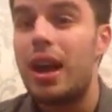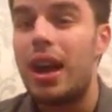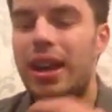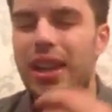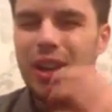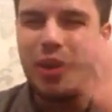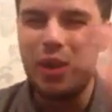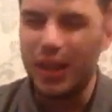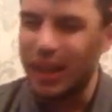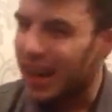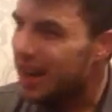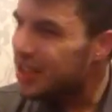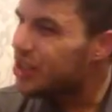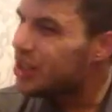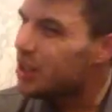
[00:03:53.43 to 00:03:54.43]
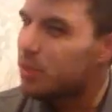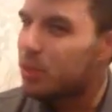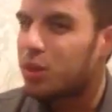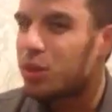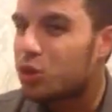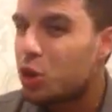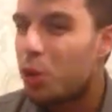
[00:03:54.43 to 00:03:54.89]
And it kind of catches him
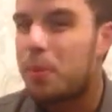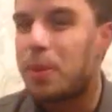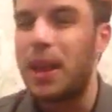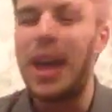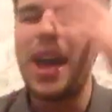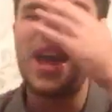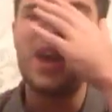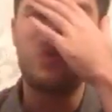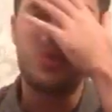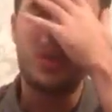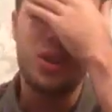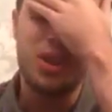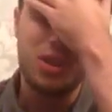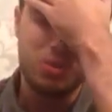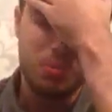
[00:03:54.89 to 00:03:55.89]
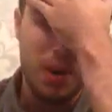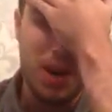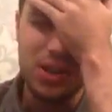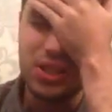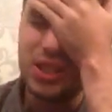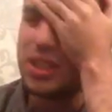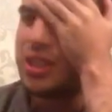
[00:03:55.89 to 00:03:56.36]
on the top of the head, one of those
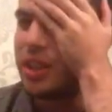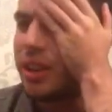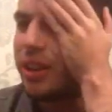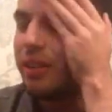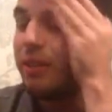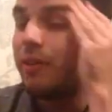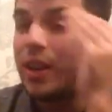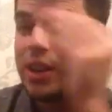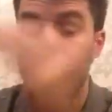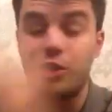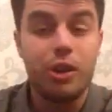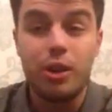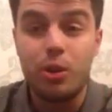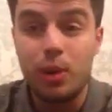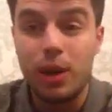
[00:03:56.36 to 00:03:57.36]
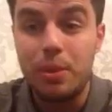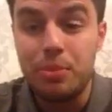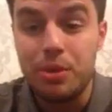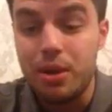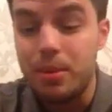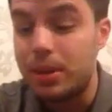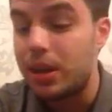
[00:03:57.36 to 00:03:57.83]
punches that can affect your
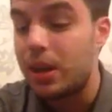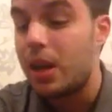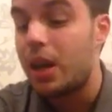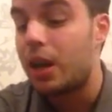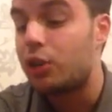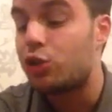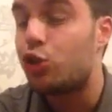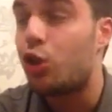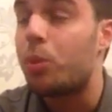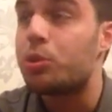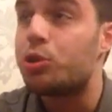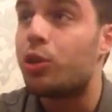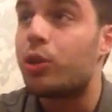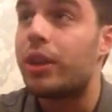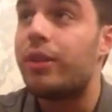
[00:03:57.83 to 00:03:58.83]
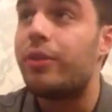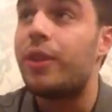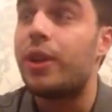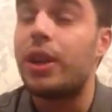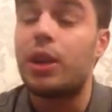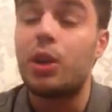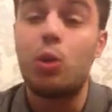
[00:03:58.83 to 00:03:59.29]
equilibrium, and drops Rocky
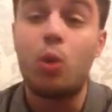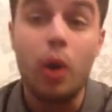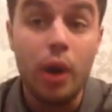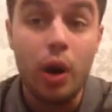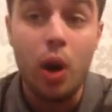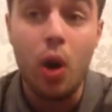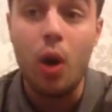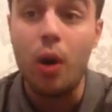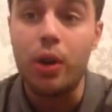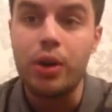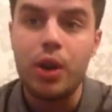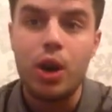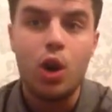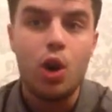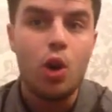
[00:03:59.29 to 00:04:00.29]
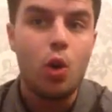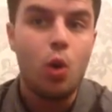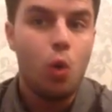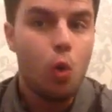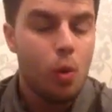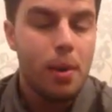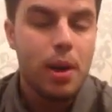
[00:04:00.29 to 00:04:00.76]
Fielding quite hard,
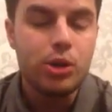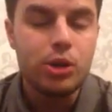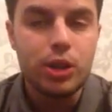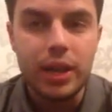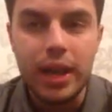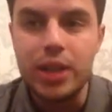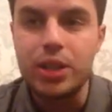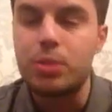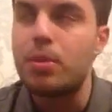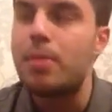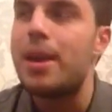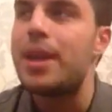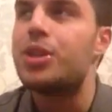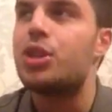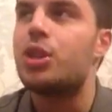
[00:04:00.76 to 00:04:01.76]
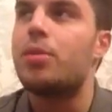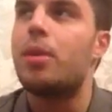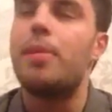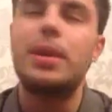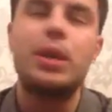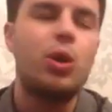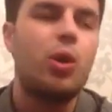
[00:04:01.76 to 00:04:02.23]
almost against momentum.
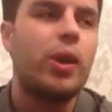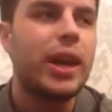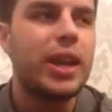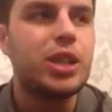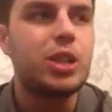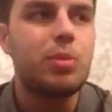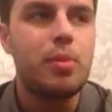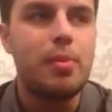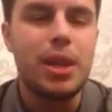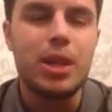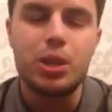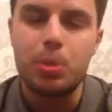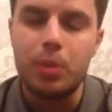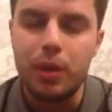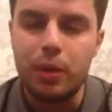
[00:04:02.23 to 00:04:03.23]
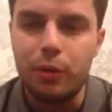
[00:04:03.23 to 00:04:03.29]
I mean, not against the momentum of the